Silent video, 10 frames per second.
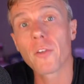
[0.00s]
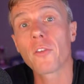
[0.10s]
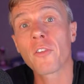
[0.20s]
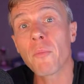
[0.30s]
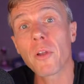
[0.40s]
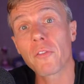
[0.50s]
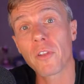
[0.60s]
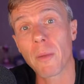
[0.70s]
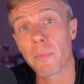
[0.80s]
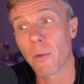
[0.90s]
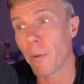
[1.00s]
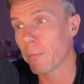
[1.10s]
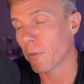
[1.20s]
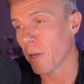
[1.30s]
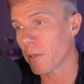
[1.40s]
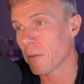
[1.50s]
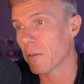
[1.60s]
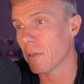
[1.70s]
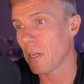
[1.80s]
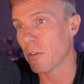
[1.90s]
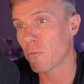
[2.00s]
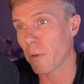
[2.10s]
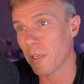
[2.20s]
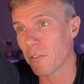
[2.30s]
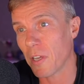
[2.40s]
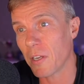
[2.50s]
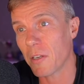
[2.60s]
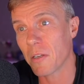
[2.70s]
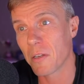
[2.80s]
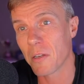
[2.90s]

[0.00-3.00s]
someone set up their website in 2010